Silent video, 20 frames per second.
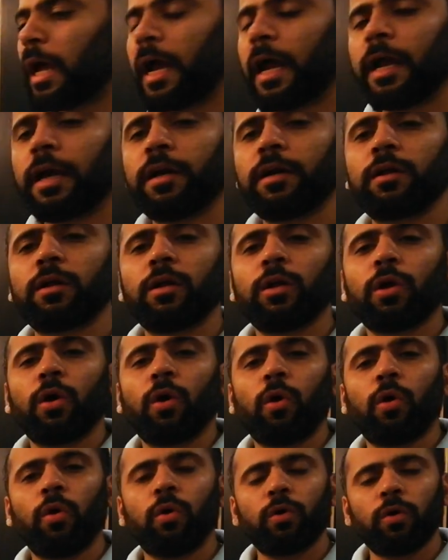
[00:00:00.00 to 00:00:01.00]
and
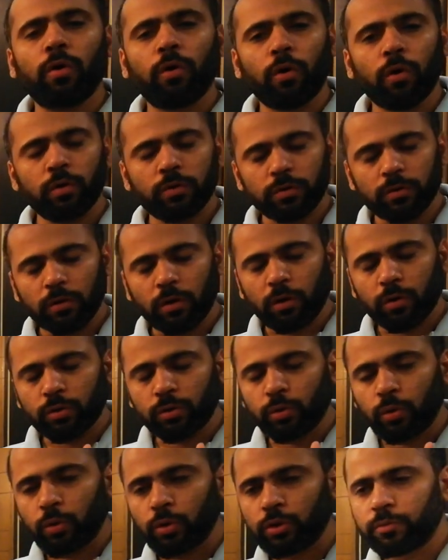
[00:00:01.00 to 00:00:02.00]
or
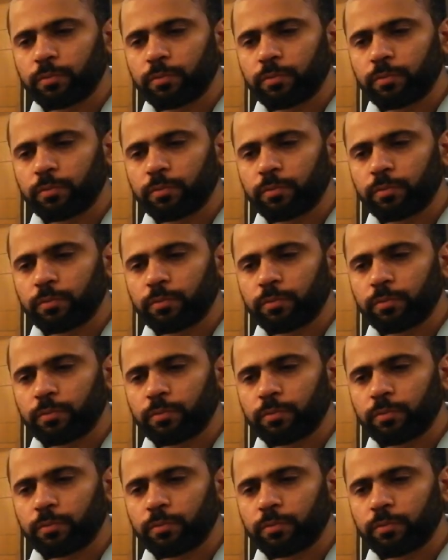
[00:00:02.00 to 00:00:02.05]
those